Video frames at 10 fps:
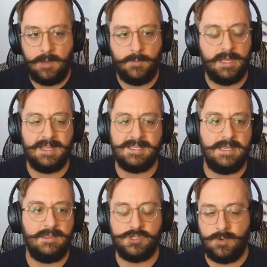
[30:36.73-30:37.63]
but like let's say
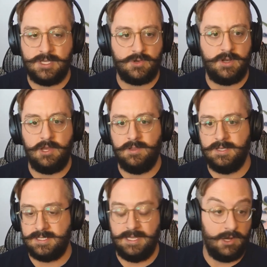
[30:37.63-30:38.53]
there's a restaurant here
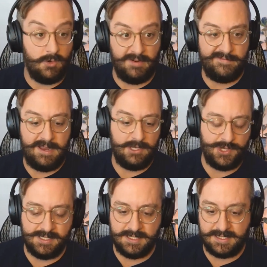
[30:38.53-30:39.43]
listing or a
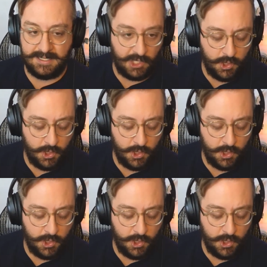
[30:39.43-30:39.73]
franchise listing, mm-hmm.